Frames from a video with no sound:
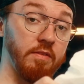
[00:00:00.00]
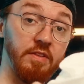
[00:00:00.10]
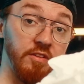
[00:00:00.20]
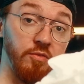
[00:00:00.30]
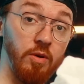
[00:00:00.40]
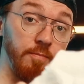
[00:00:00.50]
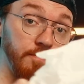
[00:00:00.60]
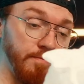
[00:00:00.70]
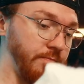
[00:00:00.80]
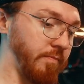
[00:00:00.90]
This one.
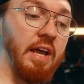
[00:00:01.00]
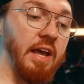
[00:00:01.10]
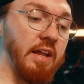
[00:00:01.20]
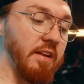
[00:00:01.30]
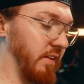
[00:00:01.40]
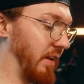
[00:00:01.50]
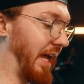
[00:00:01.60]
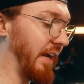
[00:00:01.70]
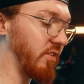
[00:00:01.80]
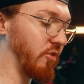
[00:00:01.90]
And
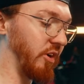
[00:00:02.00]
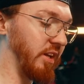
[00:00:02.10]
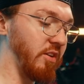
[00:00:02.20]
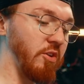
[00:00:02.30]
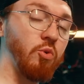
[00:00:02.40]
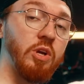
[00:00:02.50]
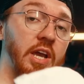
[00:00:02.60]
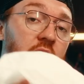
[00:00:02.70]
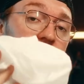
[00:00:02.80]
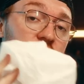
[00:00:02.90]
like the grid, you
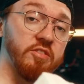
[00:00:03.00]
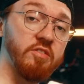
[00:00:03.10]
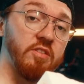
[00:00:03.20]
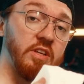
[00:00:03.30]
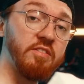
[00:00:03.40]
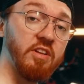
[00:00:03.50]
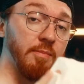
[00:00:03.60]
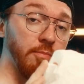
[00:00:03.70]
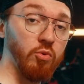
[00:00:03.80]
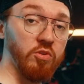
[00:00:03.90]
can just easily
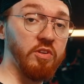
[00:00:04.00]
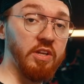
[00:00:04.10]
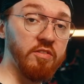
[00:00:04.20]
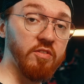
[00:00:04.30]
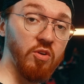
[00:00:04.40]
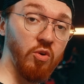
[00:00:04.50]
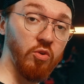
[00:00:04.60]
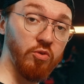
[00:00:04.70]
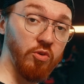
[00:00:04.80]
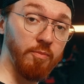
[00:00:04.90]
put this
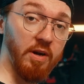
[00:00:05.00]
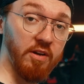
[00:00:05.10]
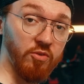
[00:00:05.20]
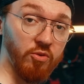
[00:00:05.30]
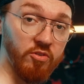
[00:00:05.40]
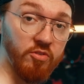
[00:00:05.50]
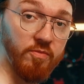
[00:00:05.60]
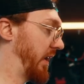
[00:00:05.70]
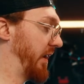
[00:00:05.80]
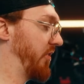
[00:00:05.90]
onto the barn doors.
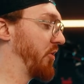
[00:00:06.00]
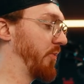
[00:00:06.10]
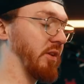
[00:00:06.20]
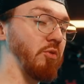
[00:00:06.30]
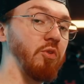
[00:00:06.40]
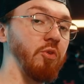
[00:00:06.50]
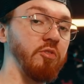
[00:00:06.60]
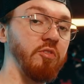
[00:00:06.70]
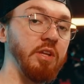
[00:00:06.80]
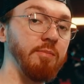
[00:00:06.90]
I recommend to
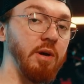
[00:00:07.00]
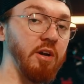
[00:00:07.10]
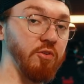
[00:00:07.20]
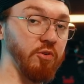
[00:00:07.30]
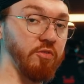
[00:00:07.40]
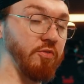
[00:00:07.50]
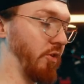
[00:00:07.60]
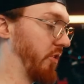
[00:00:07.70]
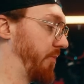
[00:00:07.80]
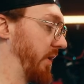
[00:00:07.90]
close the barn doors
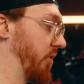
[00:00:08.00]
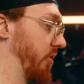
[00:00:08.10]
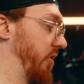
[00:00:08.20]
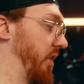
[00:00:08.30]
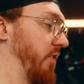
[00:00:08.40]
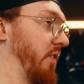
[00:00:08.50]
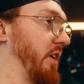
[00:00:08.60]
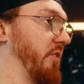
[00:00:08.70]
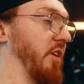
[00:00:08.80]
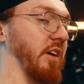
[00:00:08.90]
first because it's
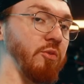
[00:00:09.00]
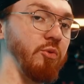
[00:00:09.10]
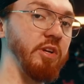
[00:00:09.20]
easier to